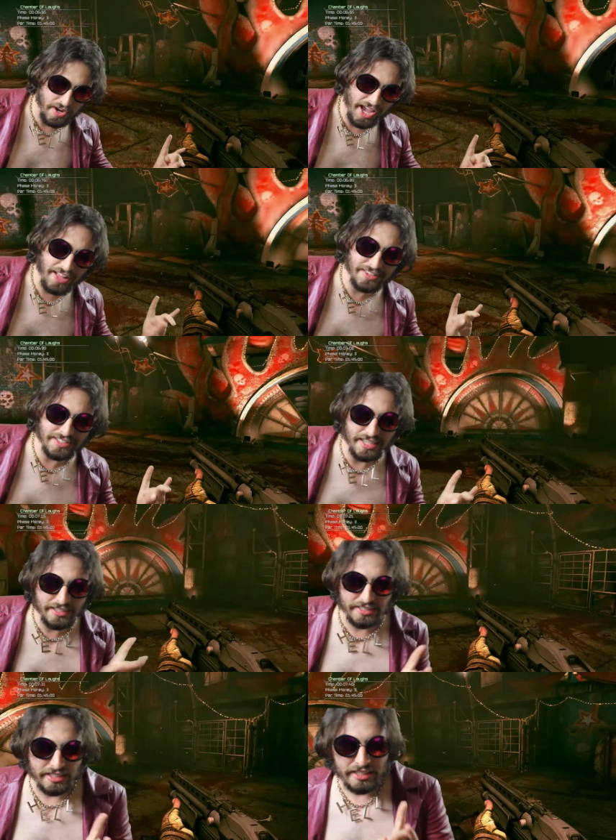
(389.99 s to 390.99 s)
boy. I'll
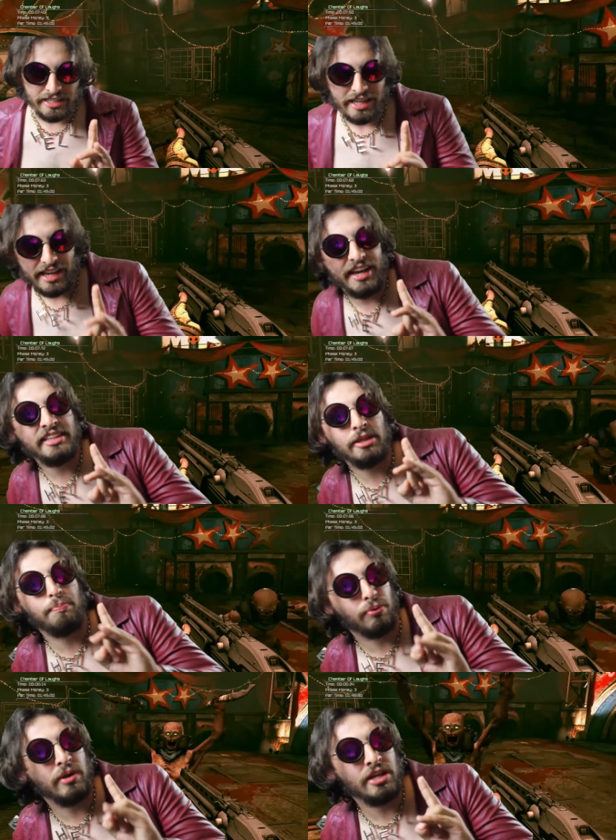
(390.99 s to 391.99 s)
tell you. It's a
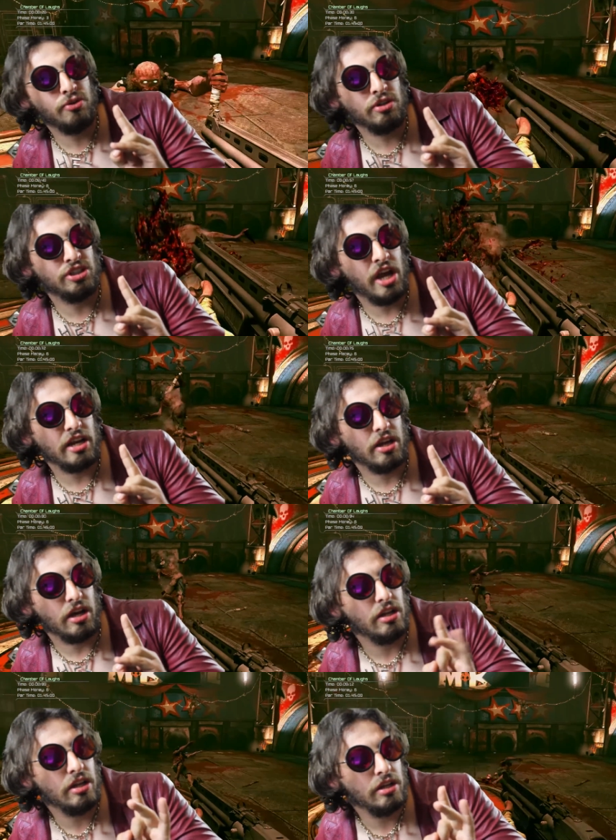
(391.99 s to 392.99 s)
pretty good shotgun.
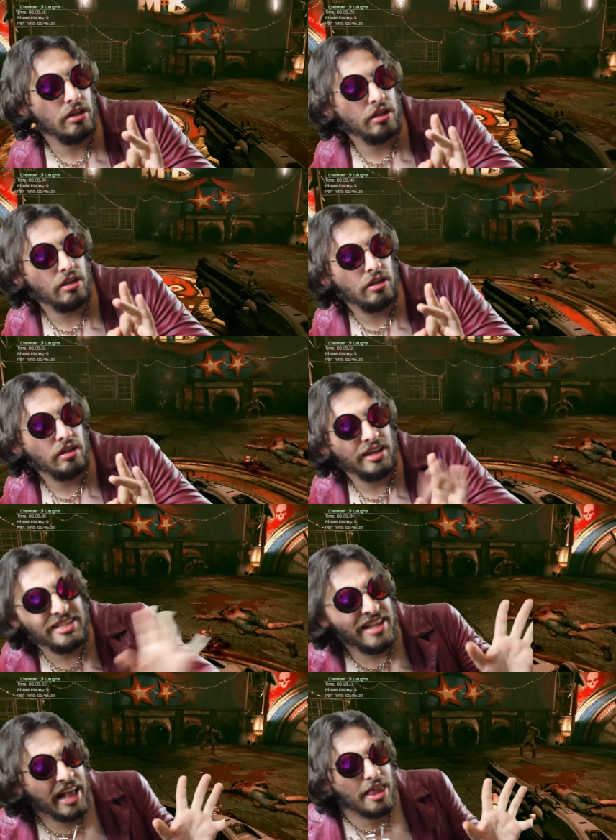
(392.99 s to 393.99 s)

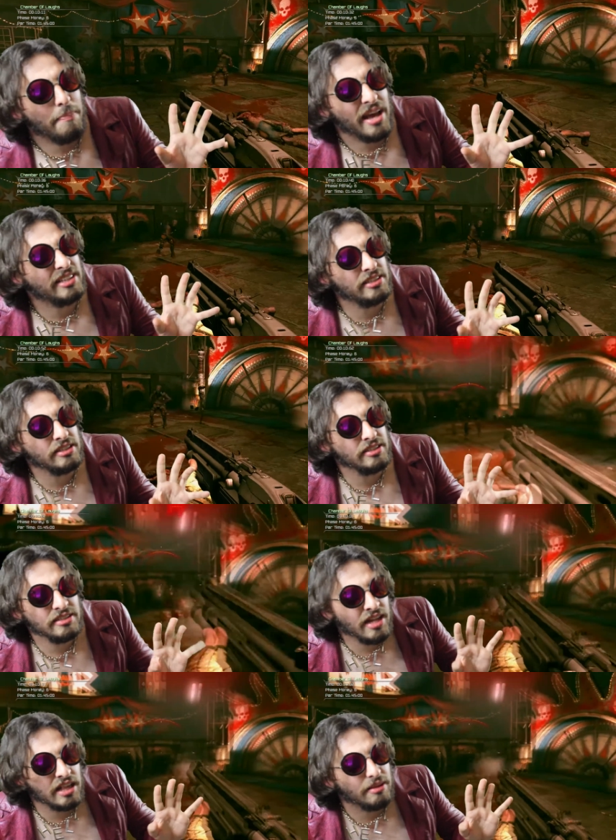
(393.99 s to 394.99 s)
It's not the best.
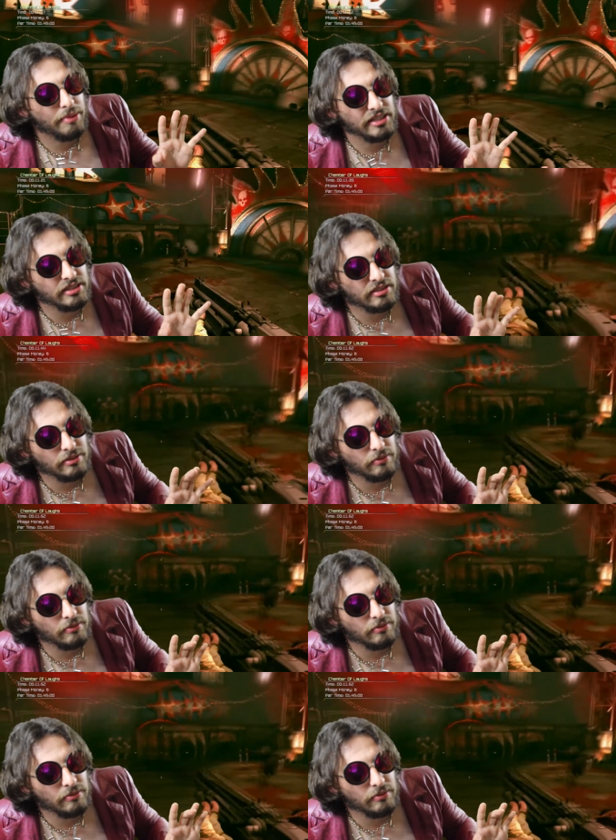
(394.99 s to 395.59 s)
It's not the best.